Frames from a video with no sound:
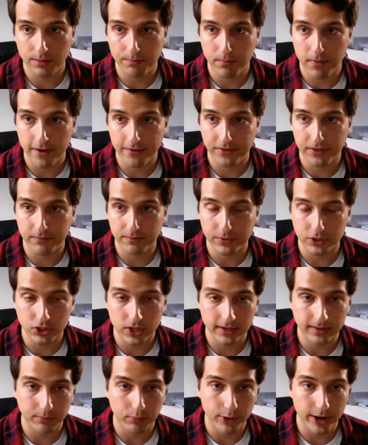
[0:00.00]
month. I've been
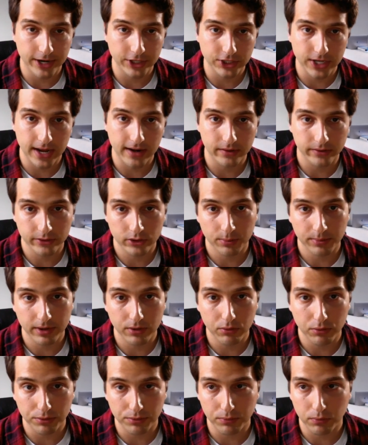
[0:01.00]
trying to branch out a little bit
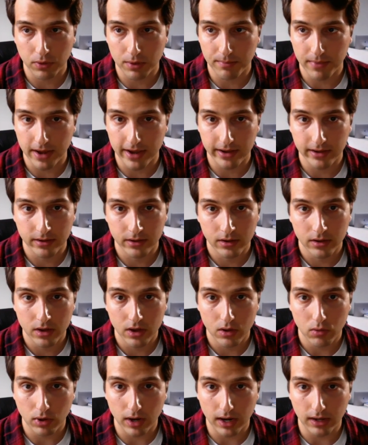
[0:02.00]
with what my
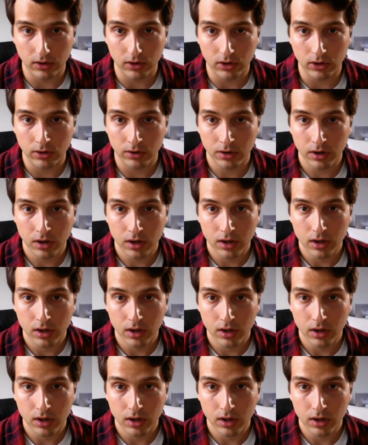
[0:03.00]
what I learn.